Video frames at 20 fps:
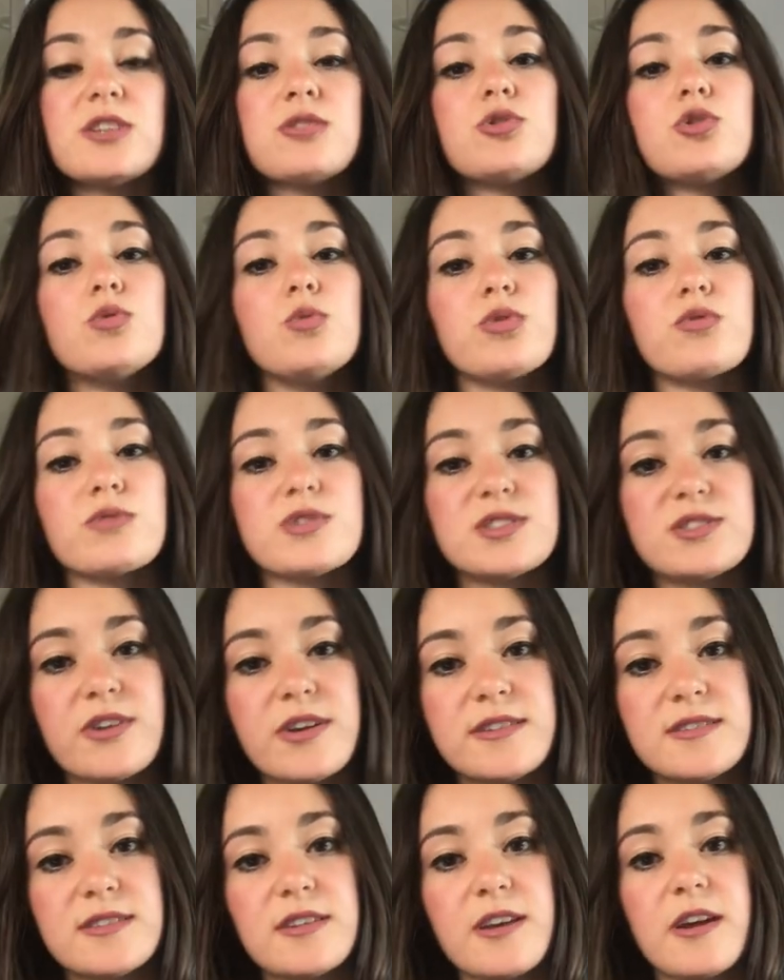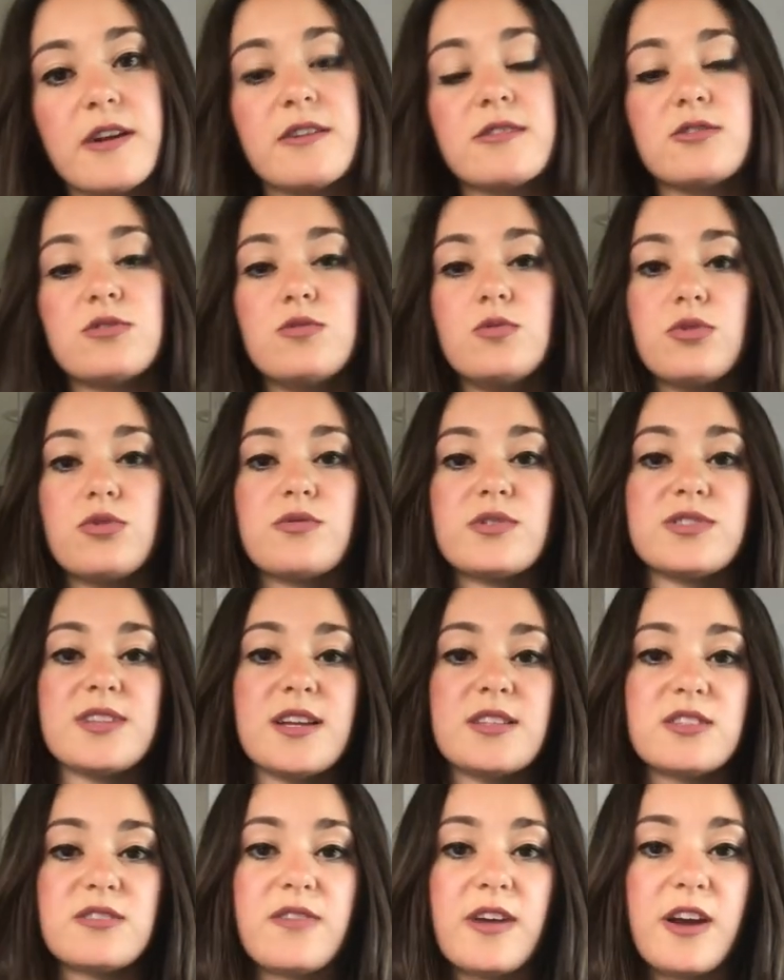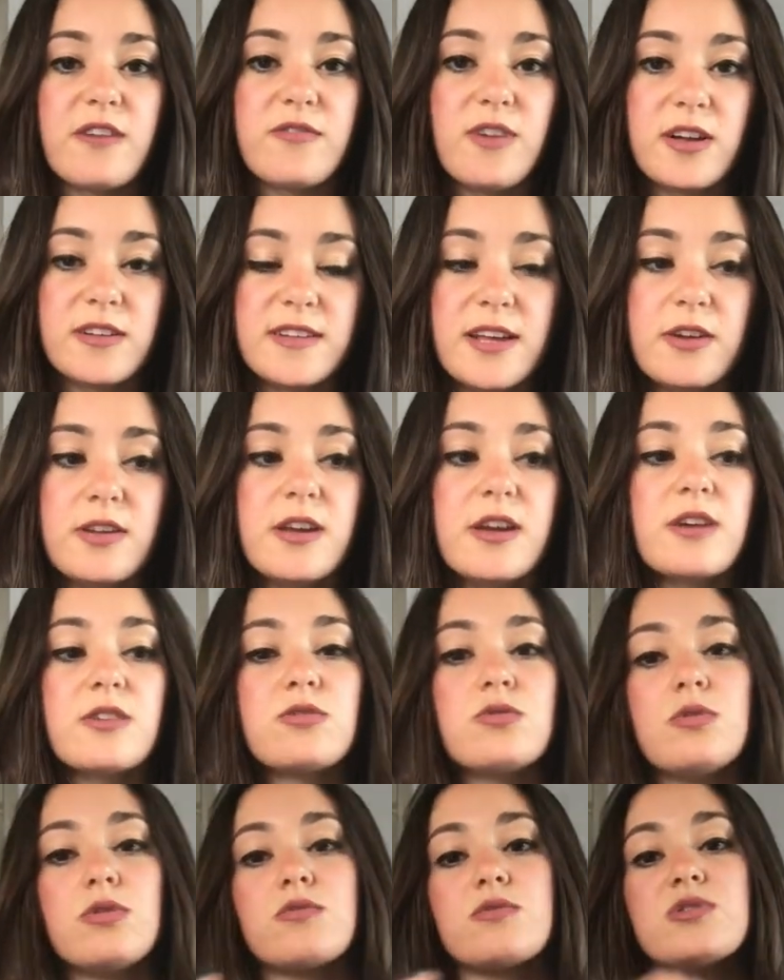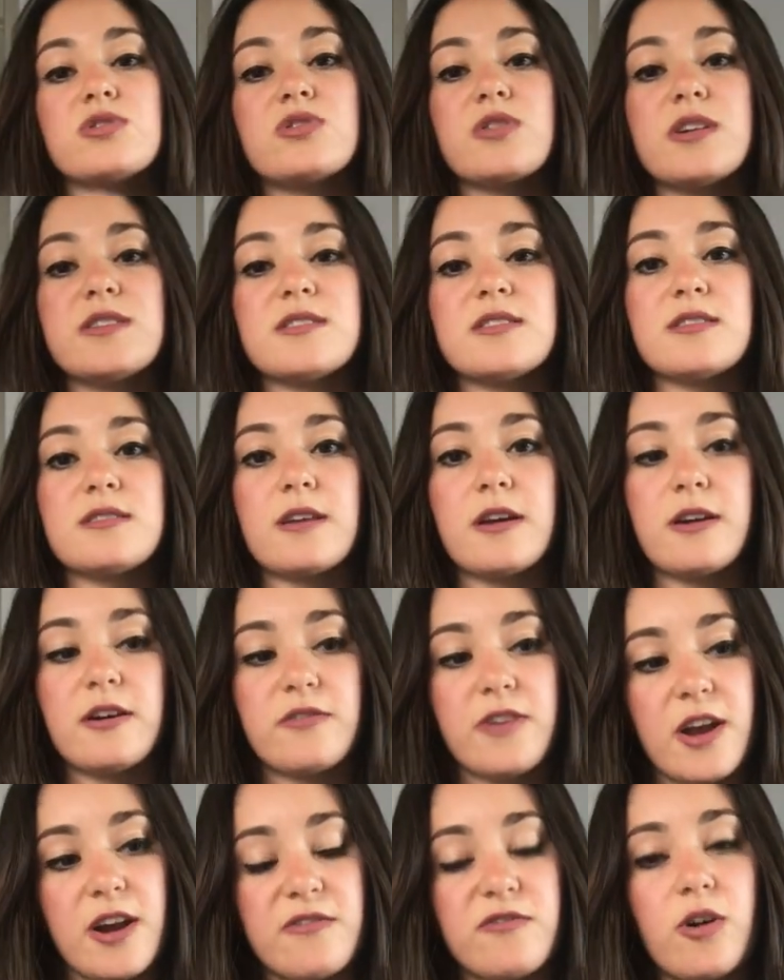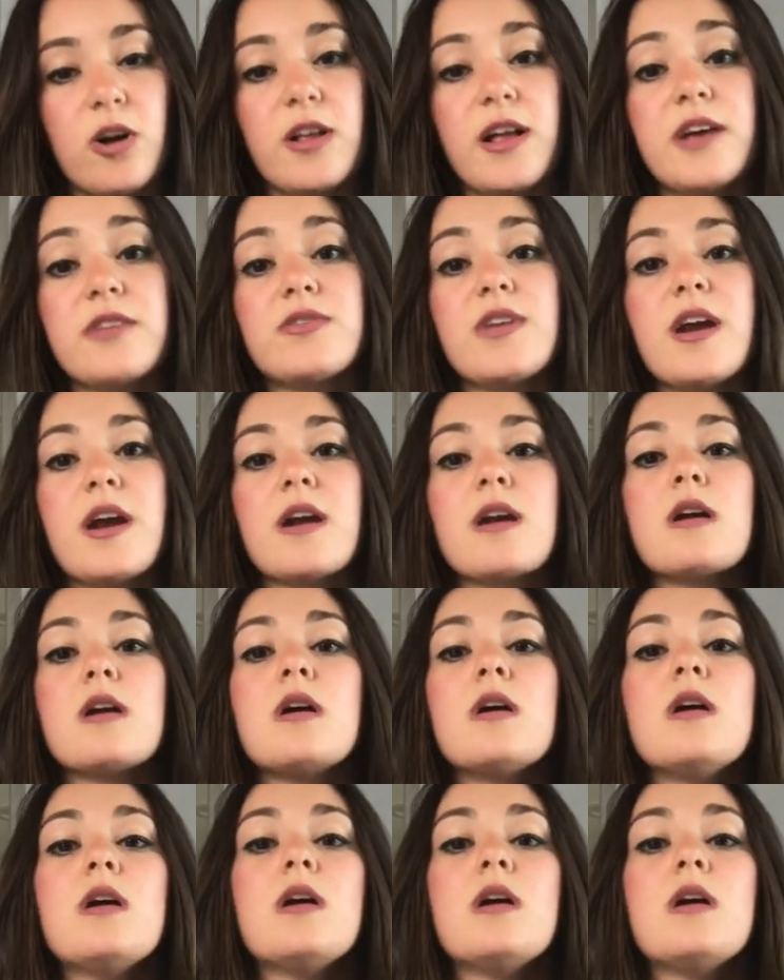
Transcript: it, 2-3 strands of hair falls out here, 2-3 strands of hair fall out there.